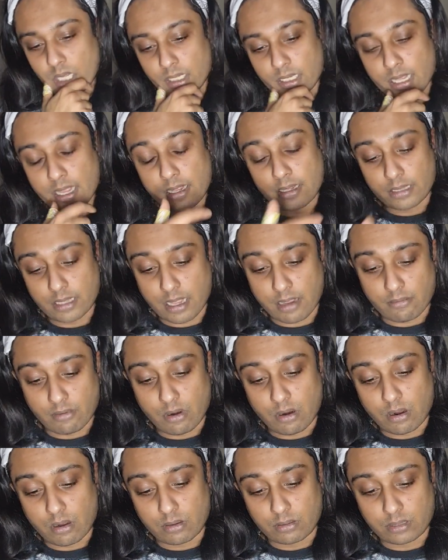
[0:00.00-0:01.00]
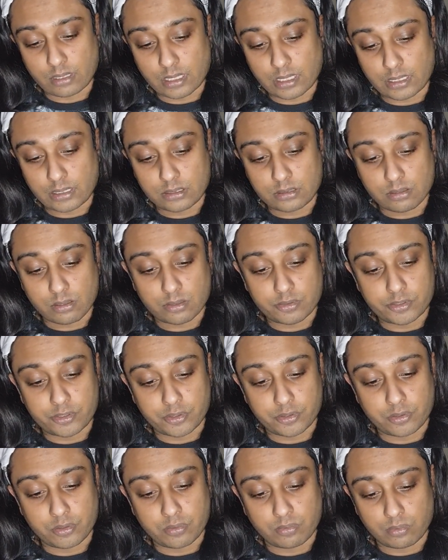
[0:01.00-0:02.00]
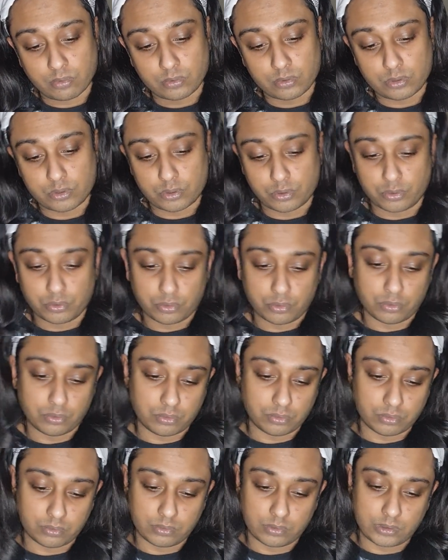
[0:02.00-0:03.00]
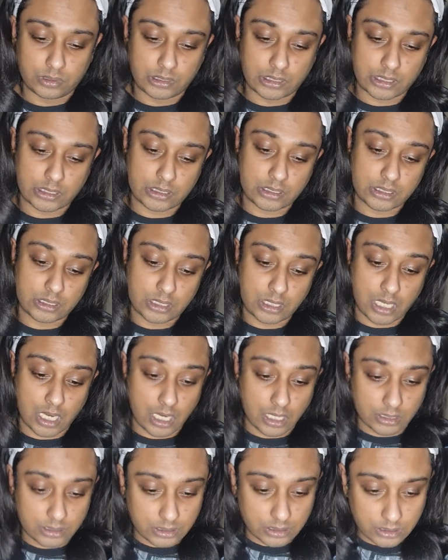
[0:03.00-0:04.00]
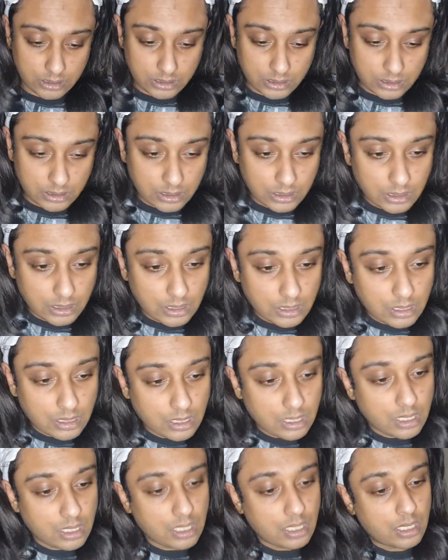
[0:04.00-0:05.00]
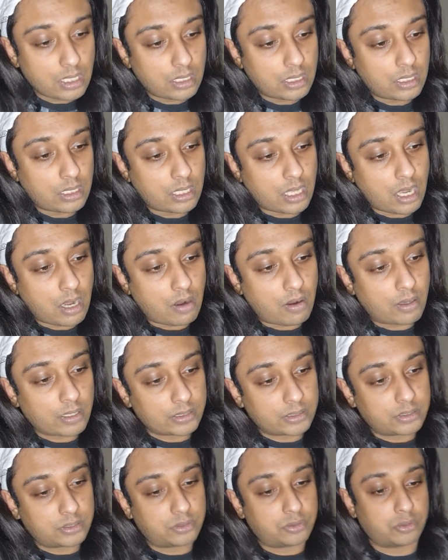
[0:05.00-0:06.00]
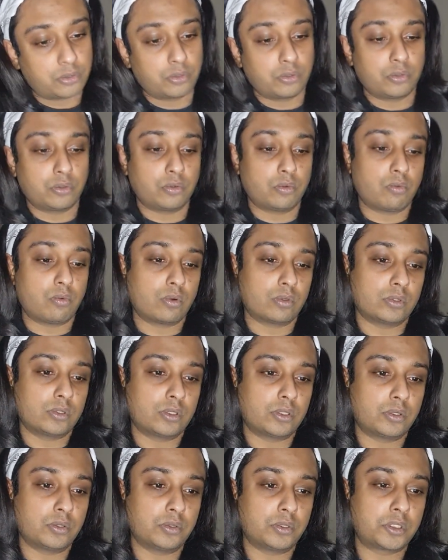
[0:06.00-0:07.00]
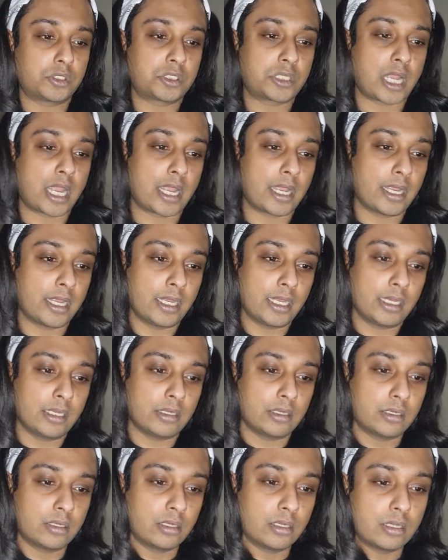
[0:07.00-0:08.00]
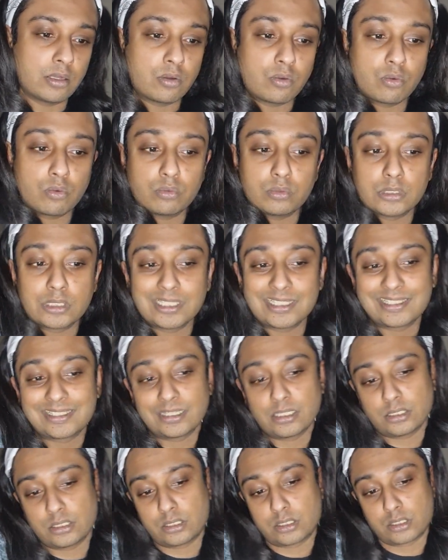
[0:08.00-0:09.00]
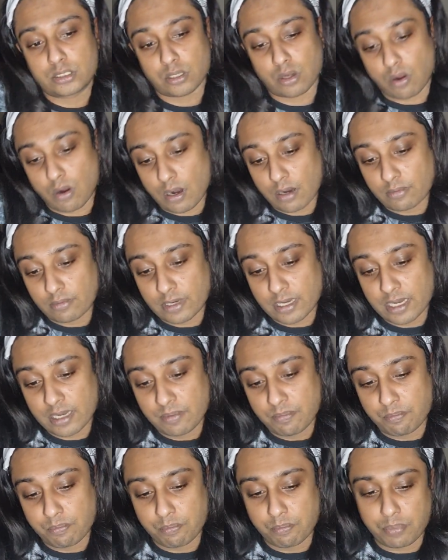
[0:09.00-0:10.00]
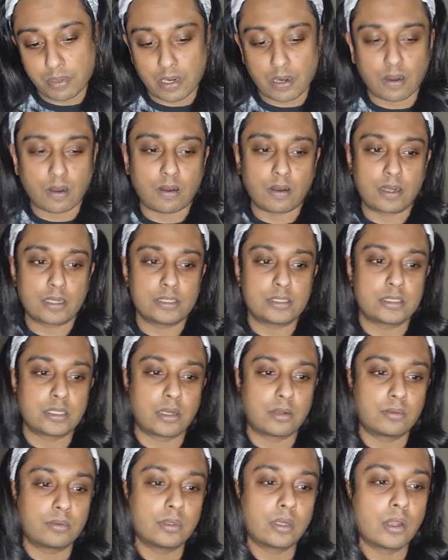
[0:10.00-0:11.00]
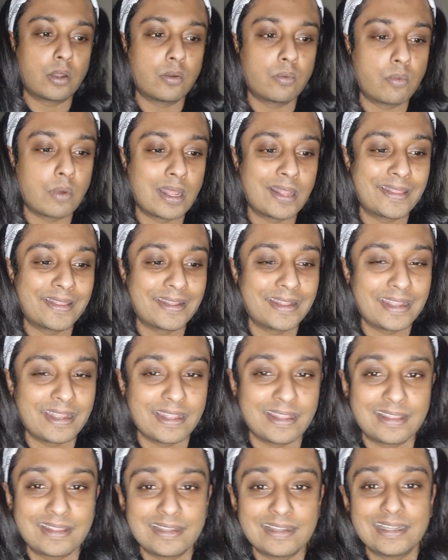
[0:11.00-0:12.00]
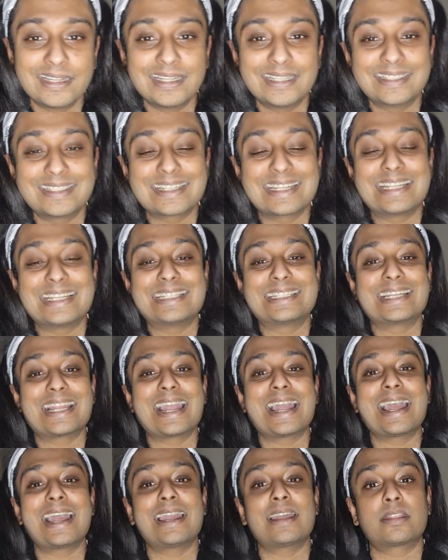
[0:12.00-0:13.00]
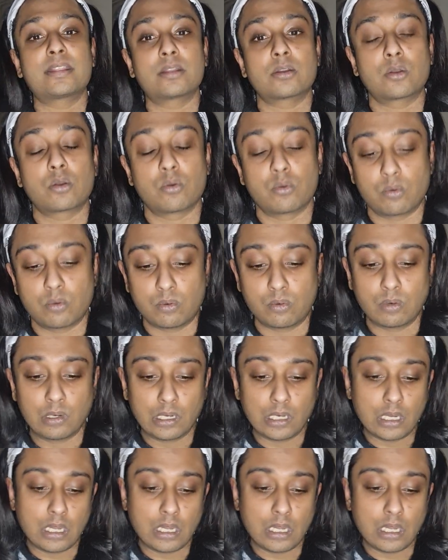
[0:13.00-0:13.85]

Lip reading: There are things I do want to discuss, that I do want to say in the autistic diary, but I don't know whether it is ethical